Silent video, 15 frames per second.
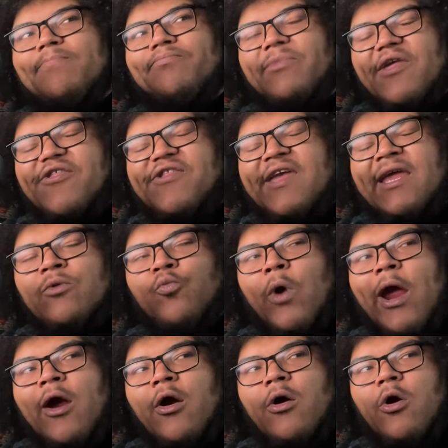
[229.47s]
The scene
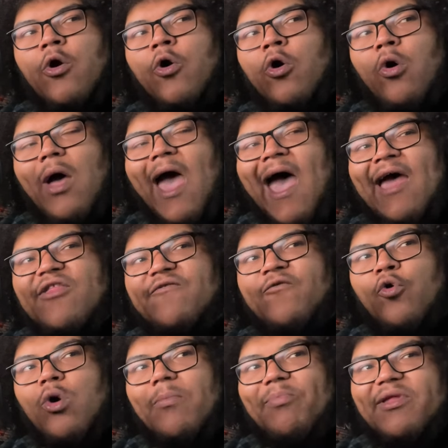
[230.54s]
where Earl asks
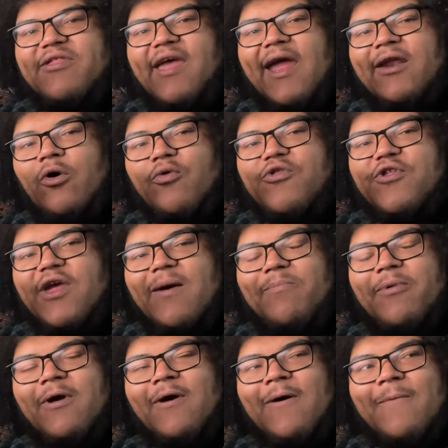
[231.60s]
for a potato chip,